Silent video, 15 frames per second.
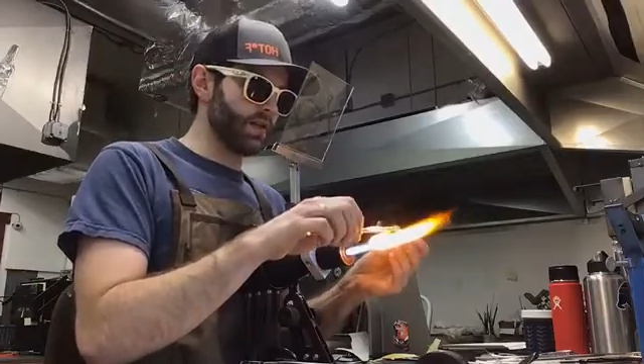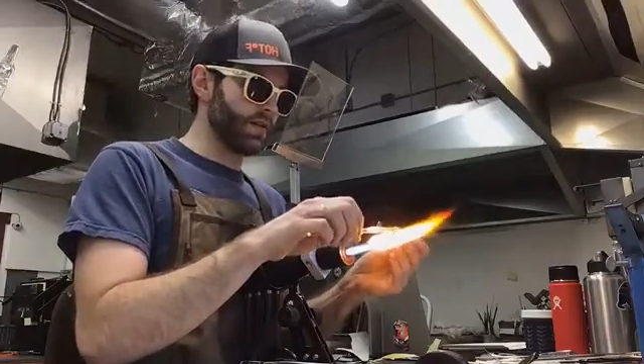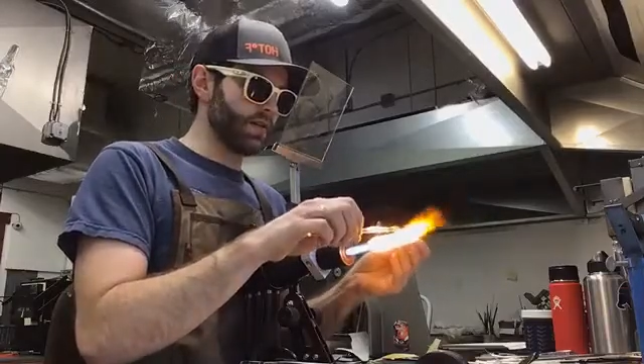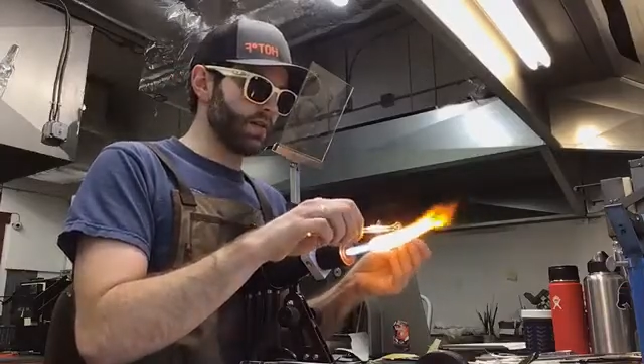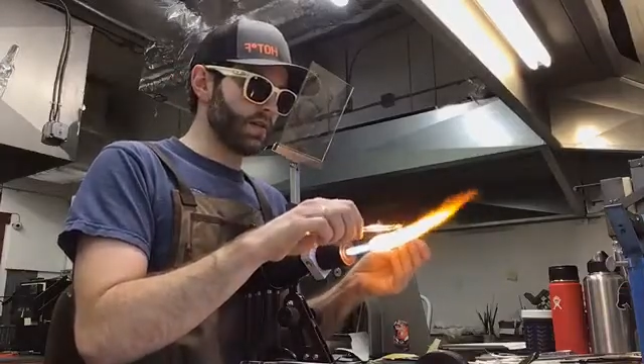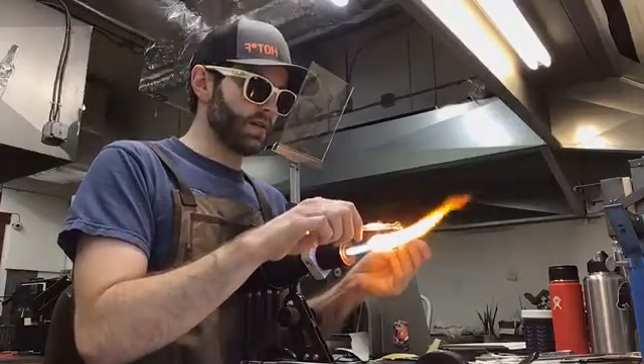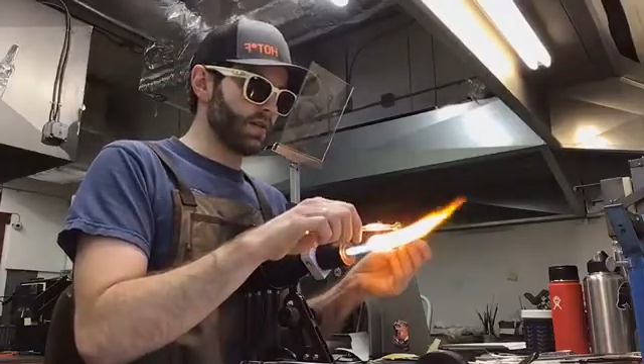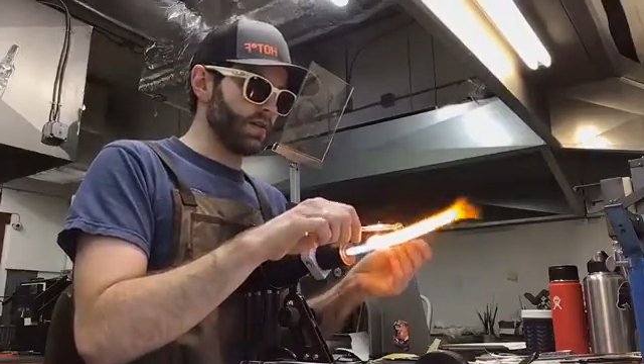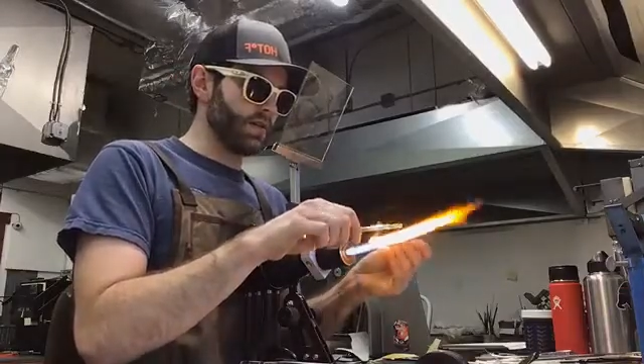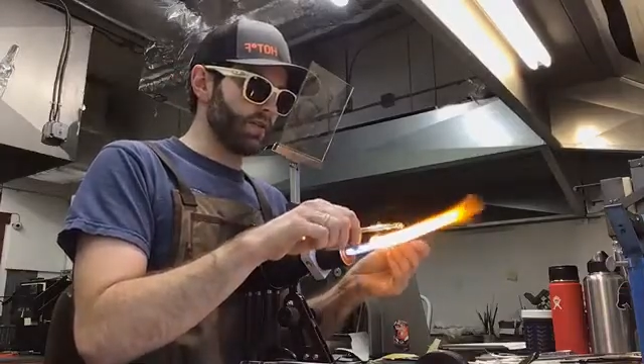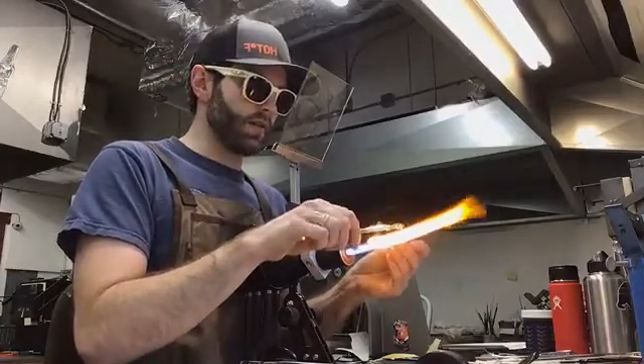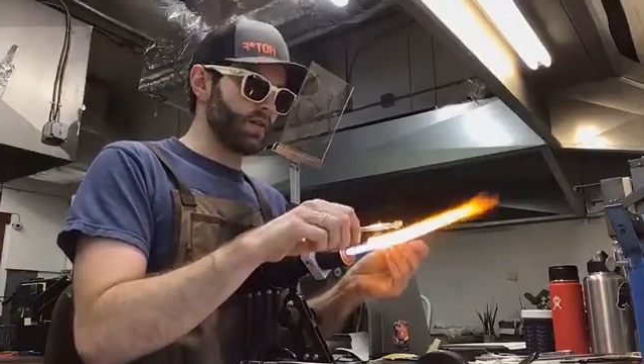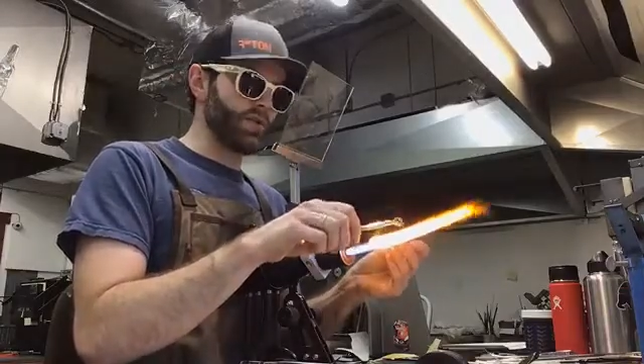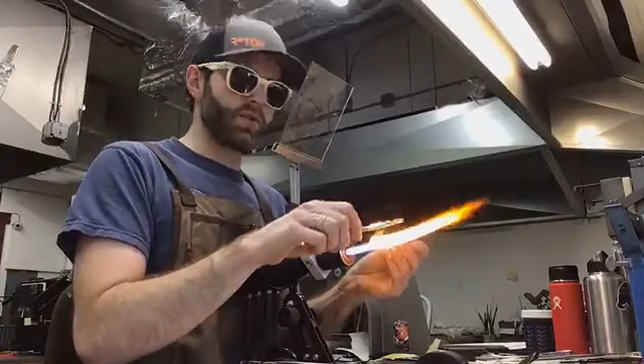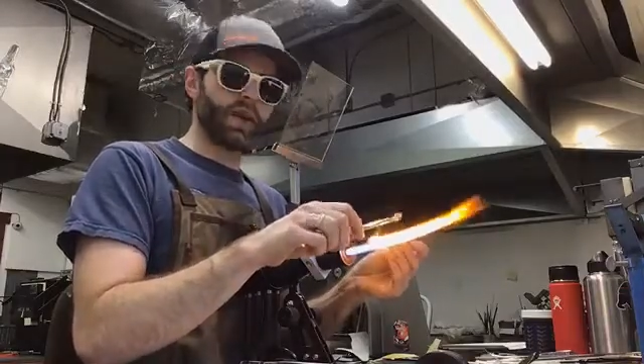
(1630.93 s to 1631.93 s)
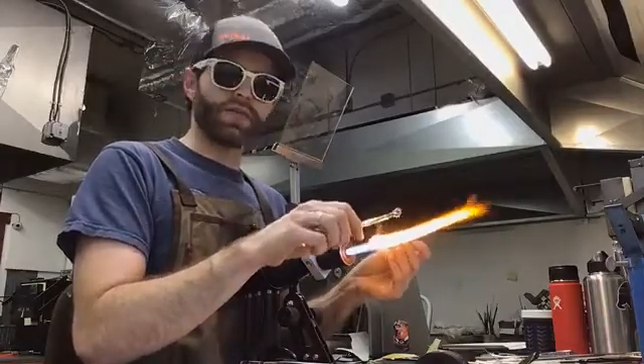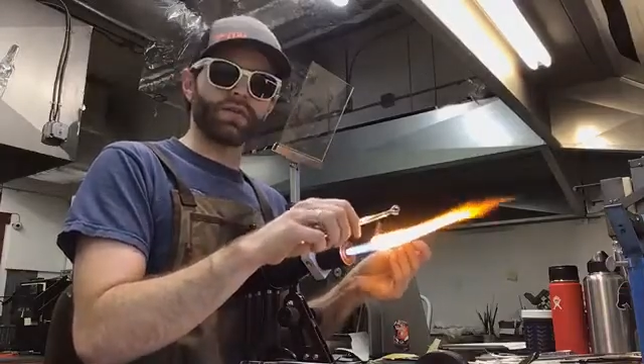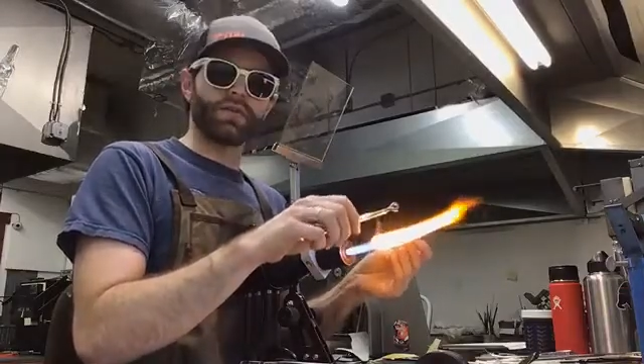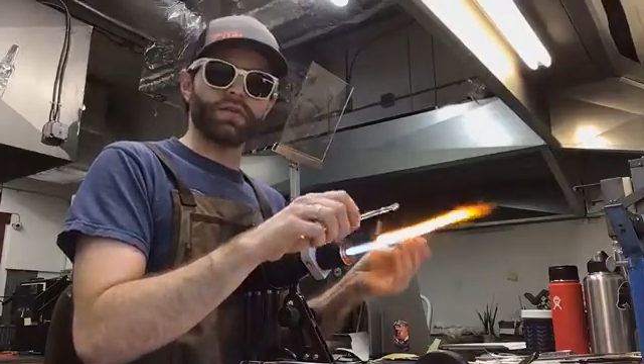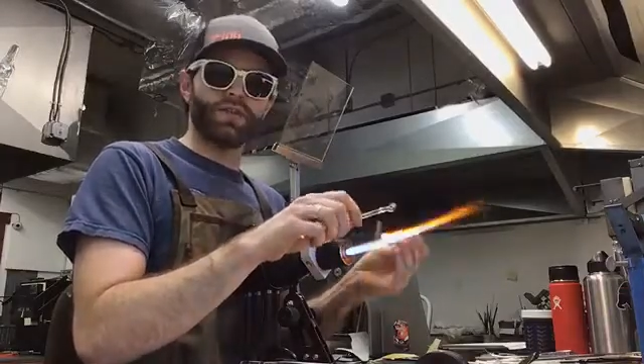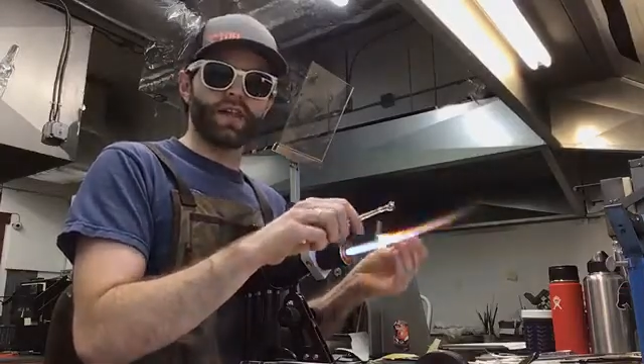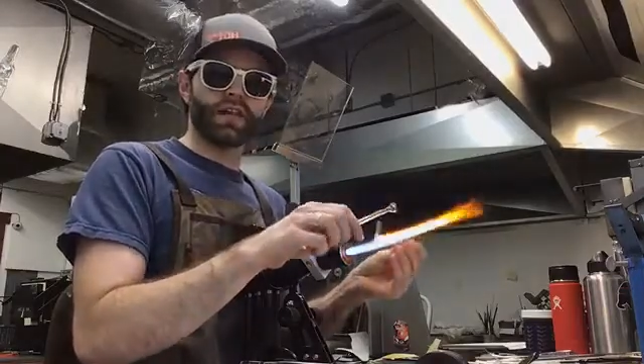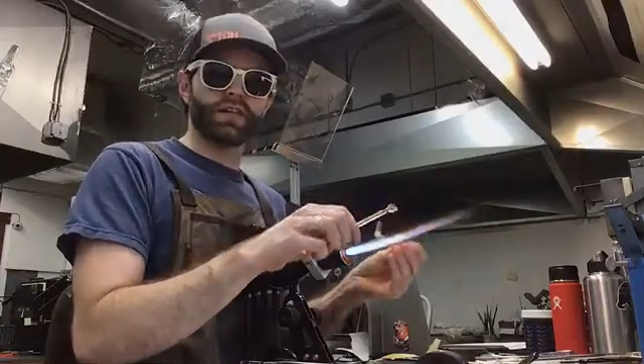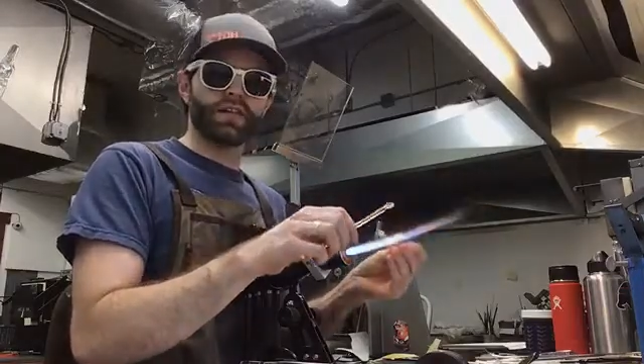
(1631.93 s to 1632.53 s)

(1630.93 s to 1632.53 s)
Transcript: thin the glass a little bit,